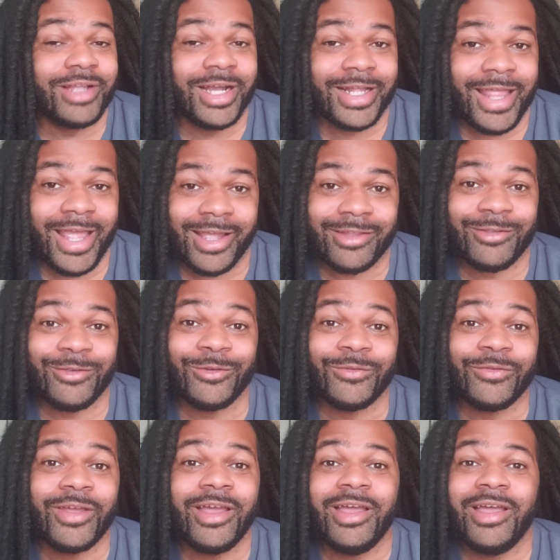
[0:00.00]
not
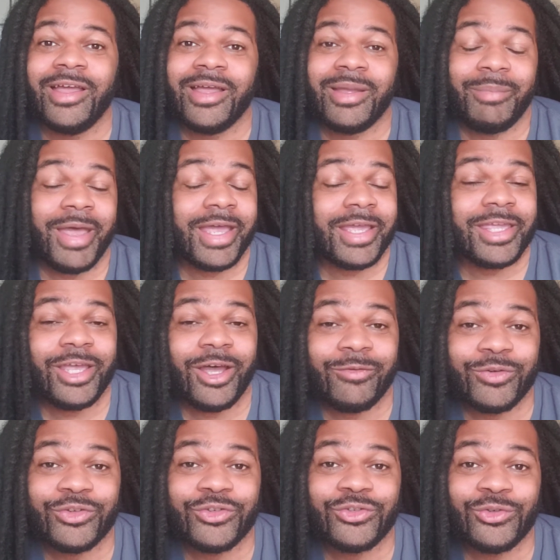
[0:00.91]
active, Pacquiao
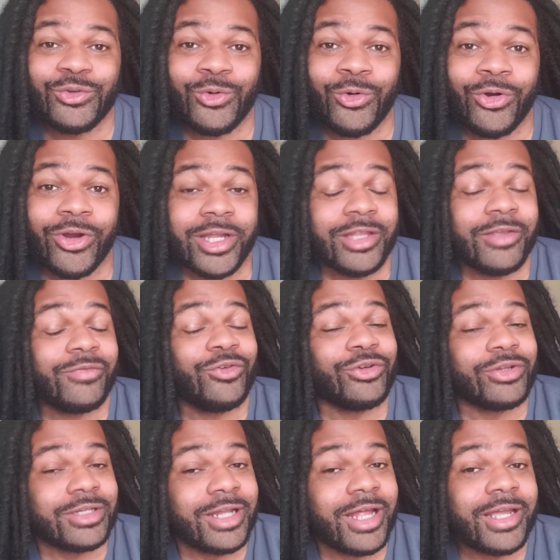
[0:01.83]
for sure, and if
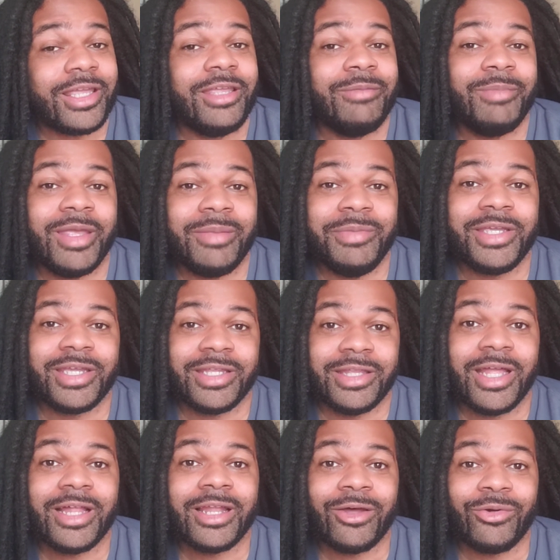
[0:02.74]
you're lucky, maybe
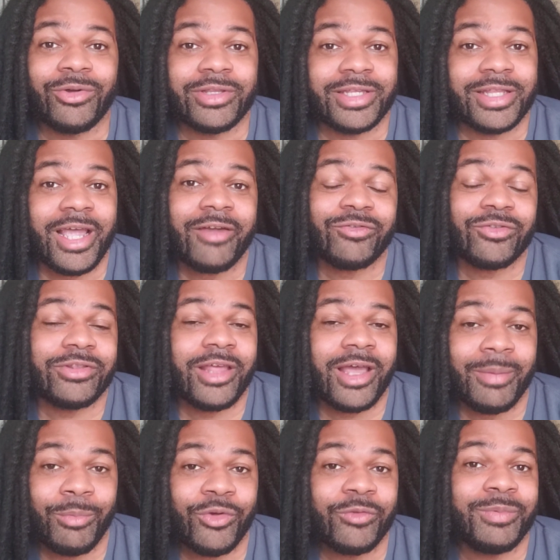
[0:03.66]
Canelo. And then after
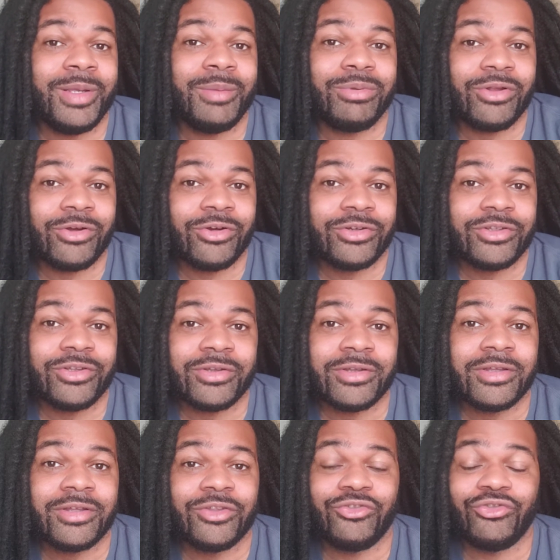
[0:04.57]
that, most people are going
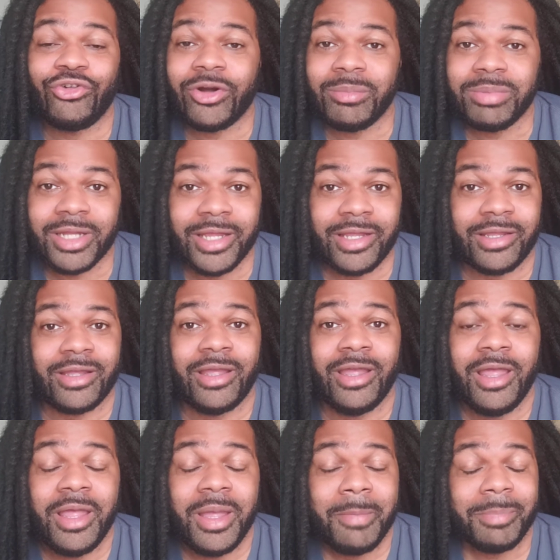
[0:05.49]
to draw a blank.
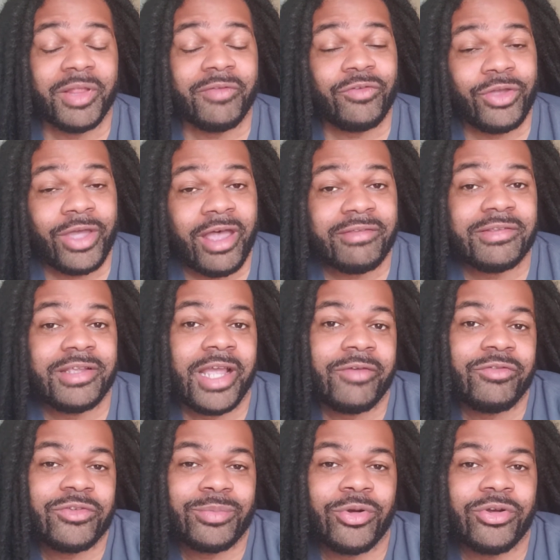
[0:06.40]
But if you ask the
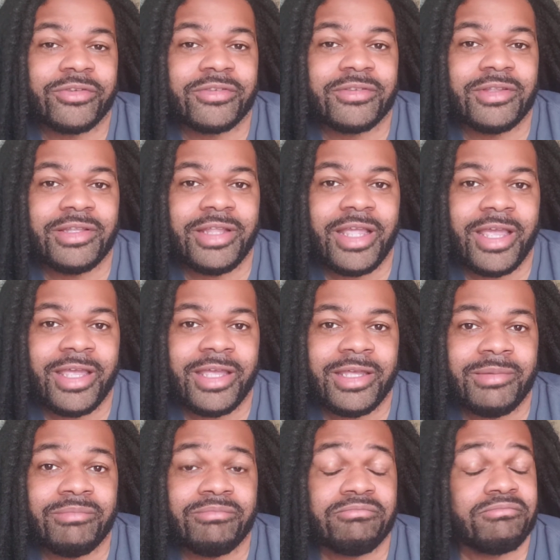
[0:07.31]
average person to
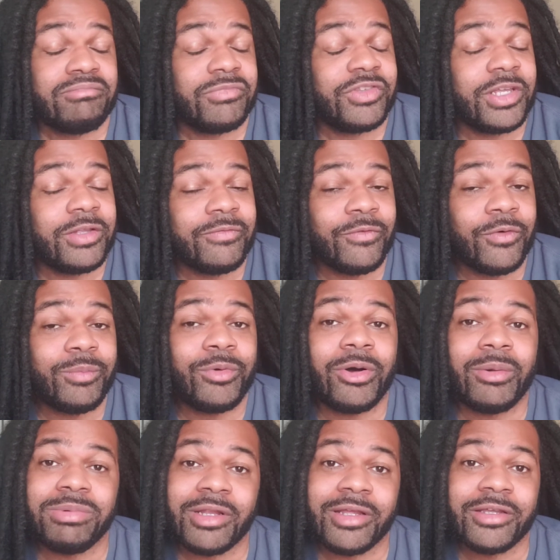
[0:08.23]
name 10
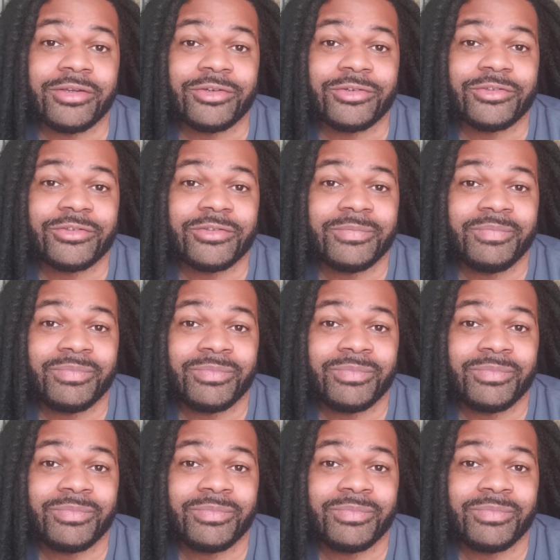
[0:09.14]
football players